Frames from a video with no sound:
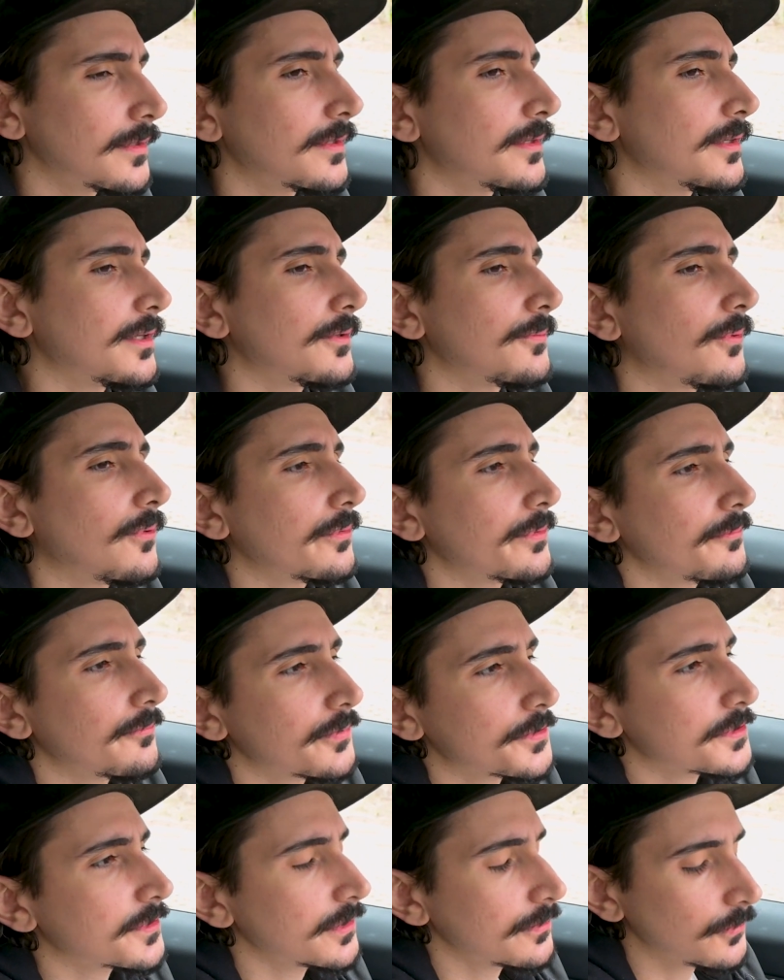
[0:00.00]
it
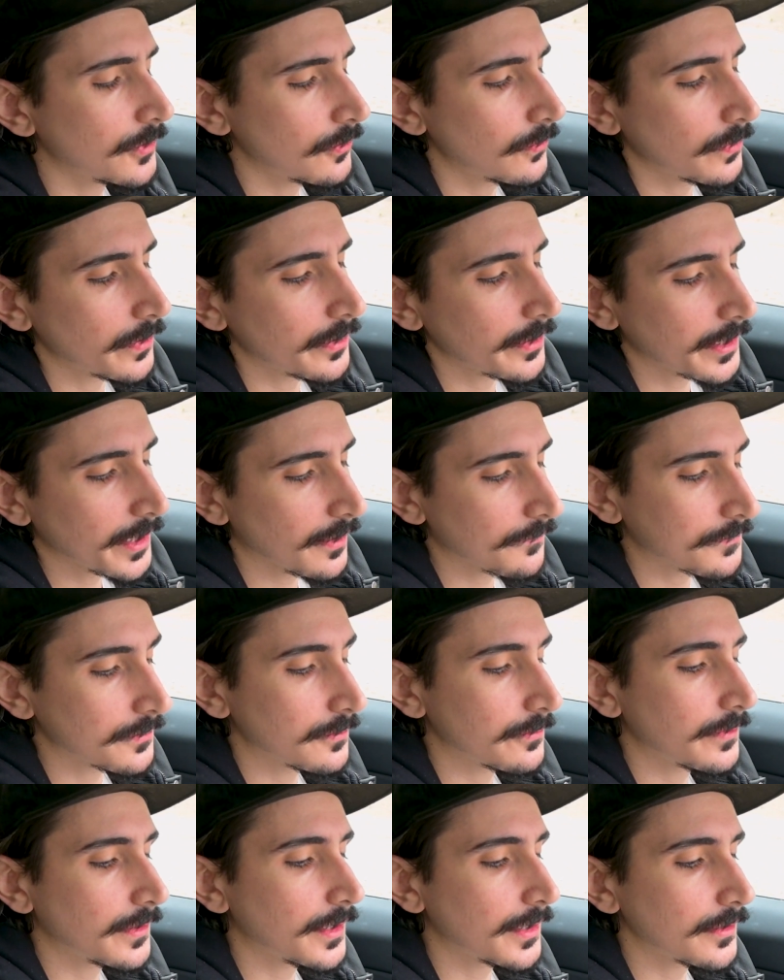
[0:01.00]
won't work after
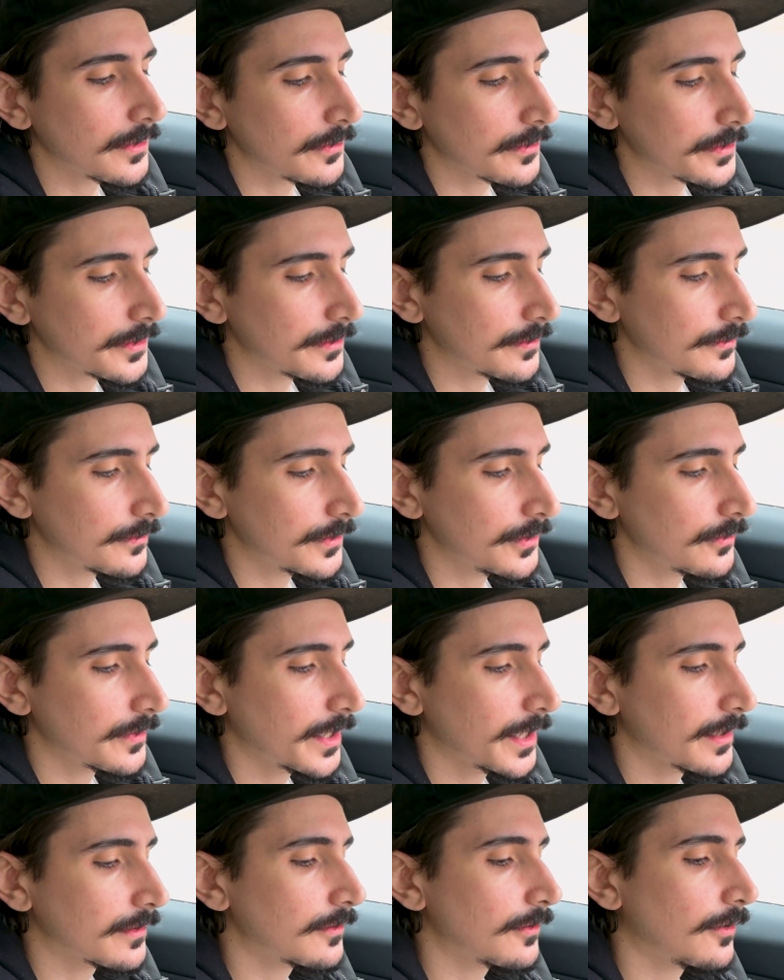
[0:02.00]
a while, or you
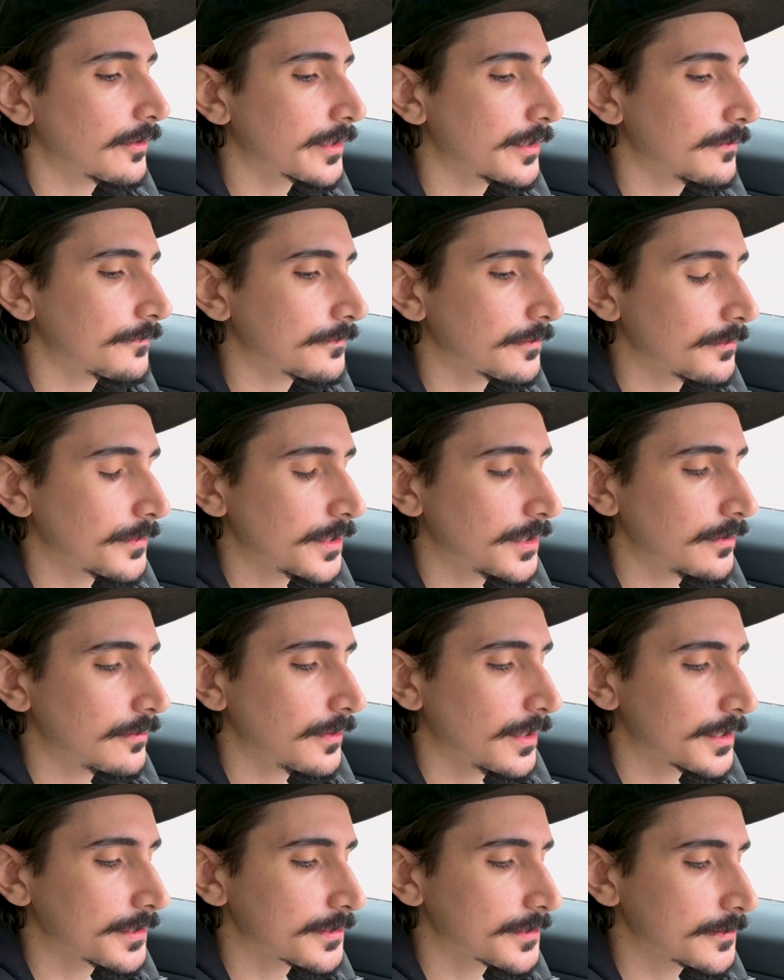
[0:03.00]
can't log in from a
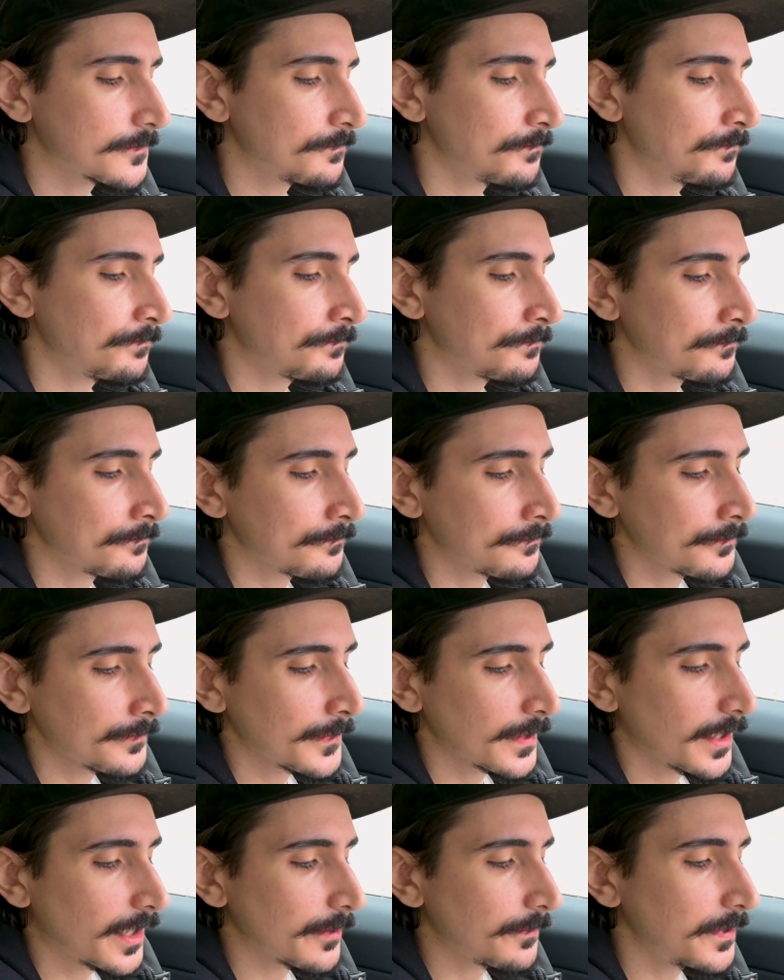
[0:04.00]
U.S.
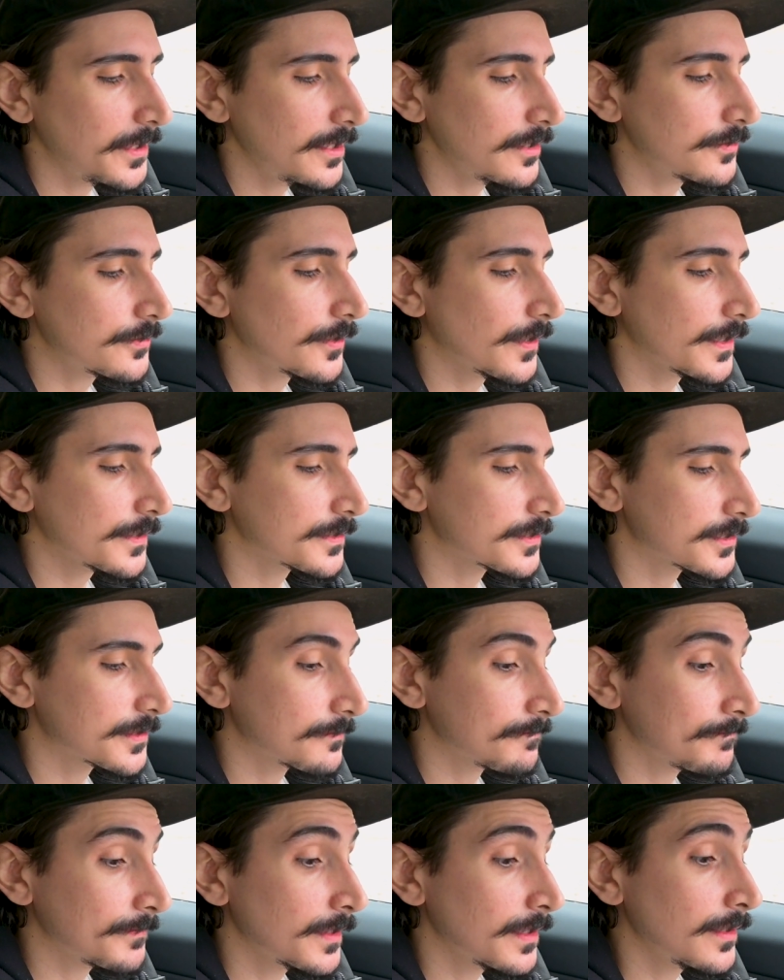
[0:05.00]
IP address.
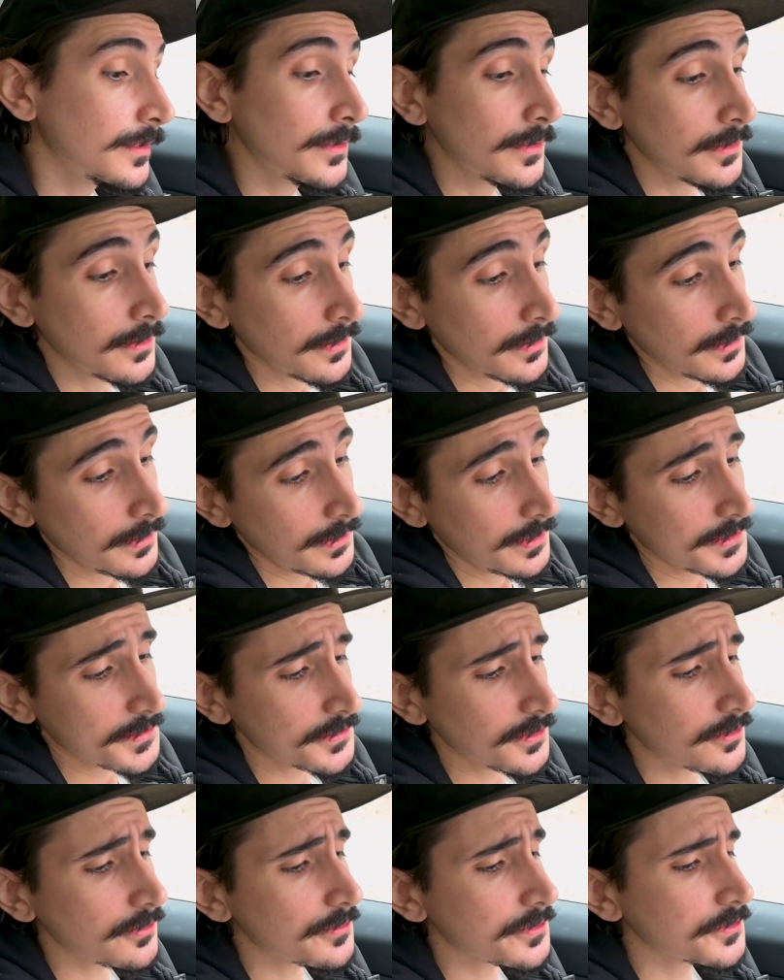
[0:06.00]

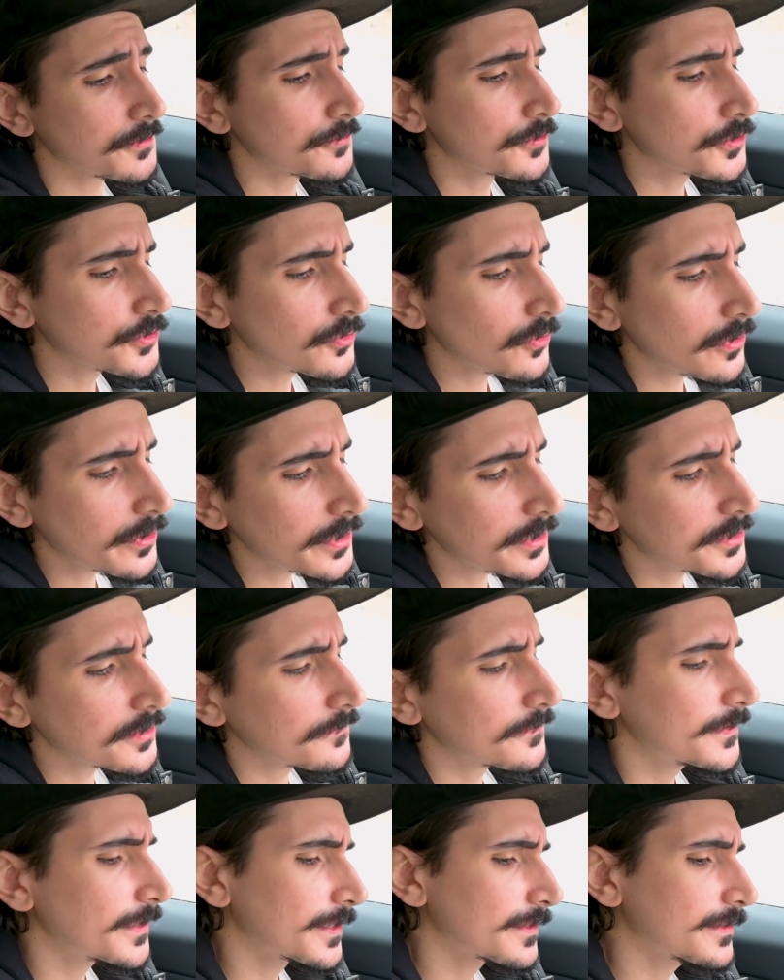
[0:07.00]
Still, there's no shortage
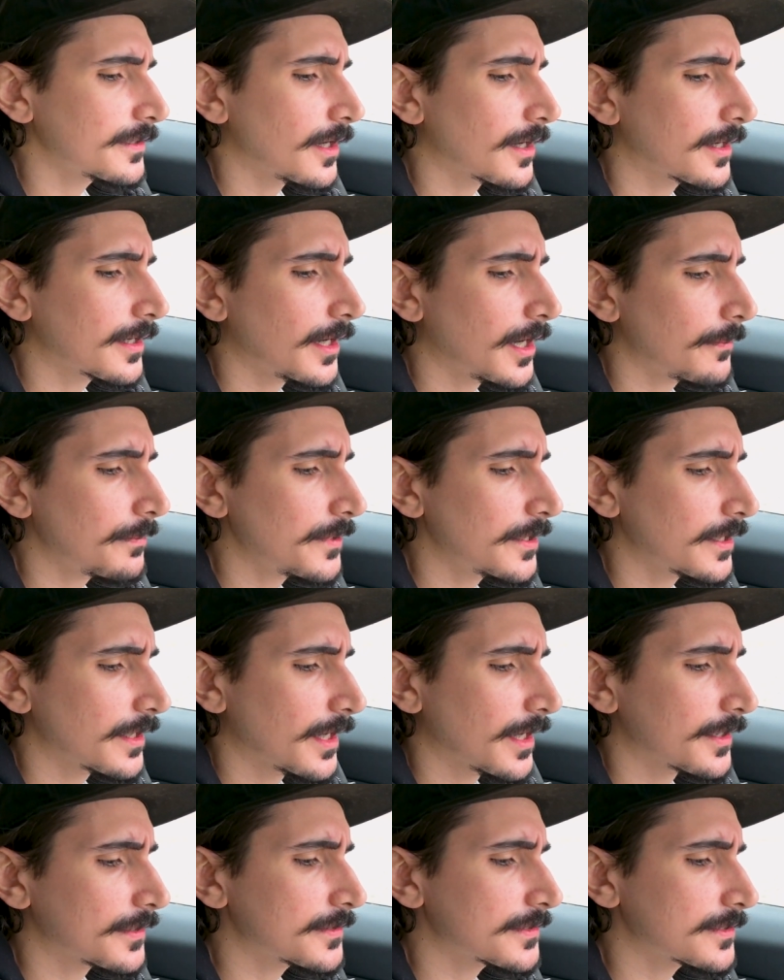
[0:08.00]
of TikTok
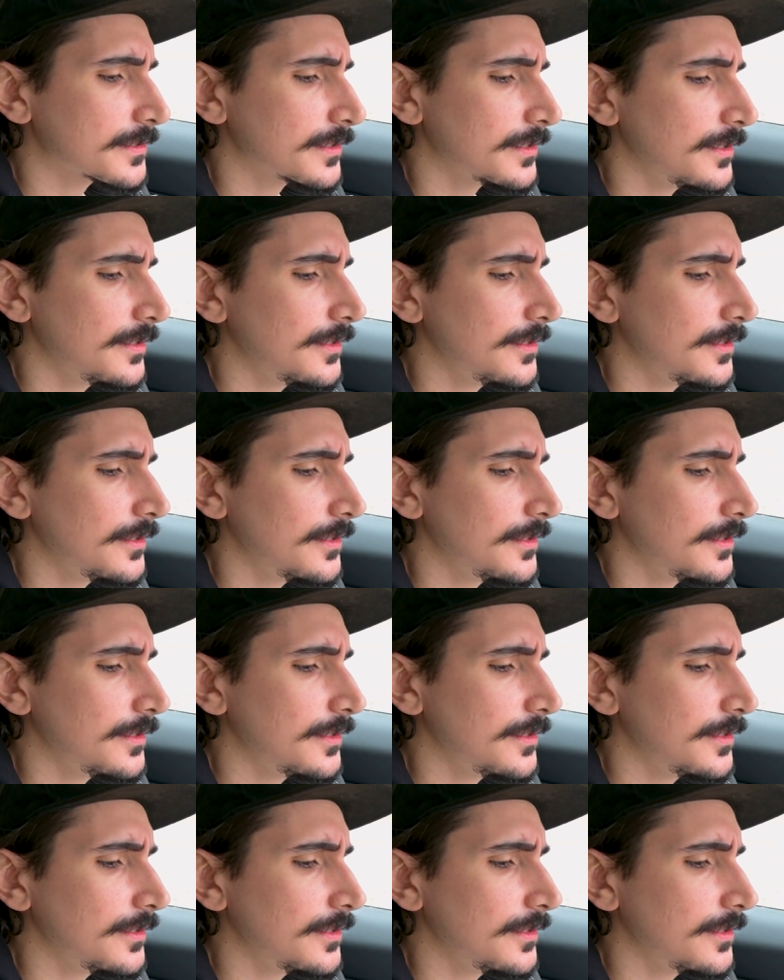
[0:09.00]
copycats